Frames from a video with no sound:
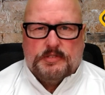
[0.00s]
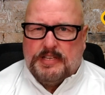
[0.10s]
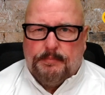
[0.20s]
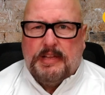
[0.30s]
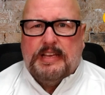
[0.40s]

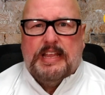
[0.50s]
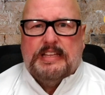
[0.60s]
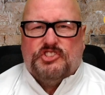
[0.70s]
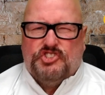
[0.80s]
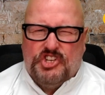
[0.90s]
something that
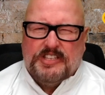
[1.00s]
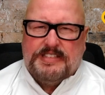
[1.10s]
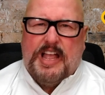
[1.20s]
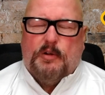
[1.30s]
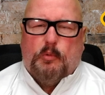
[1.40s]
is just
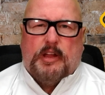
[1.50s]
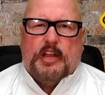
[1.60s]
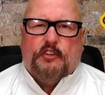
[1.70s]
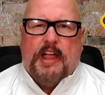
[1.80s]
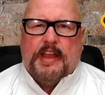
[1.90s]
not
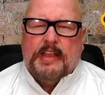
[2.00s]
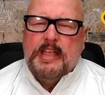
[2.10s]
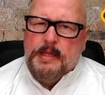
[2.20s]
working right,